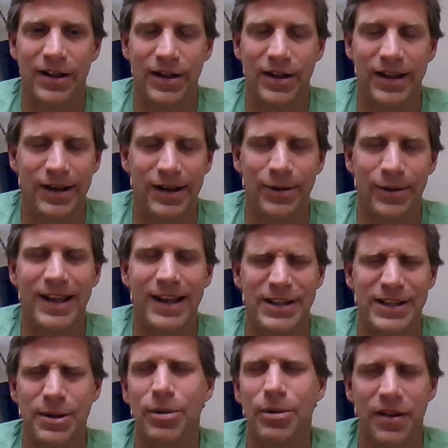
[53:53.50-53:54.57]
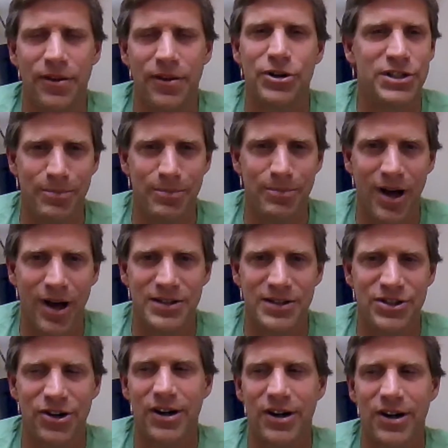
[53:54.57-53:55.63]
you know, it is a bloodthirsty
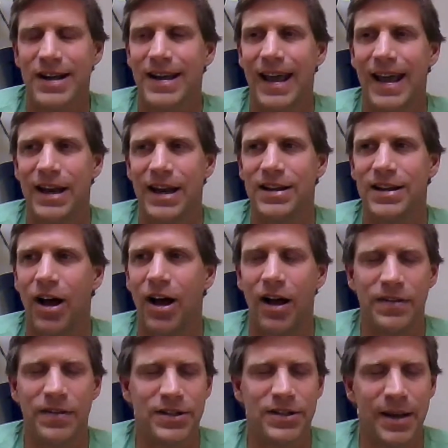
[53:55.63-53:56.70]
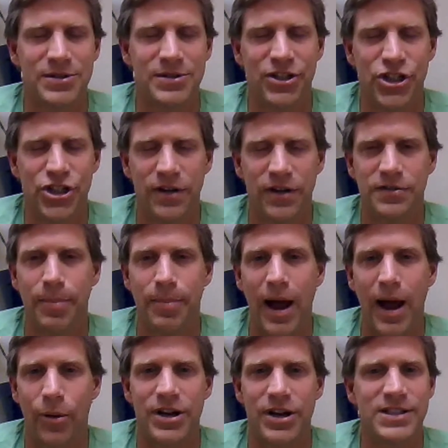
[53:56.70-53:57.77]
monster. And oftentimes the shift of
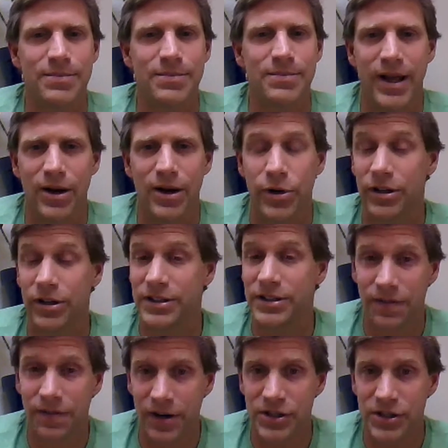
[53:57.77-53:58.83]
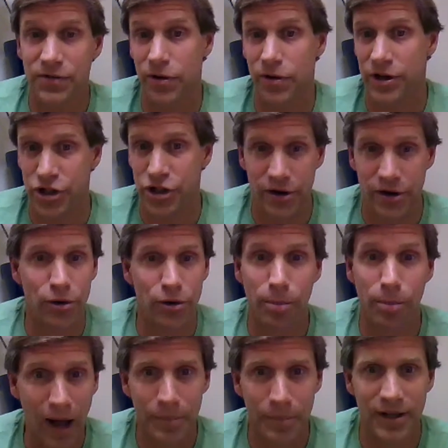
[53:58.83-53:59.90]
power doesn't make a real difference for the general
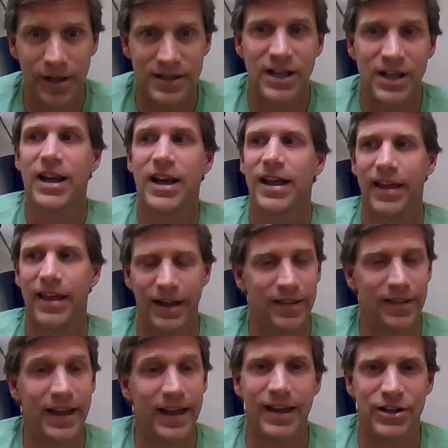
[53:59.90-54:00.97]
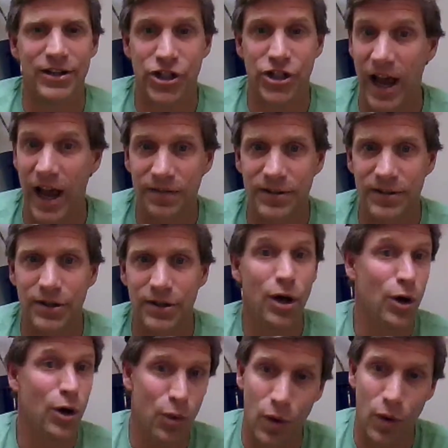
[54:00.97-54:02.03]
populace. They, they get shafted
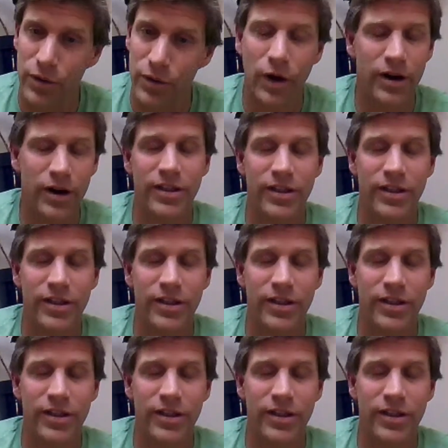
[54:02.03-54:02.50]
one way or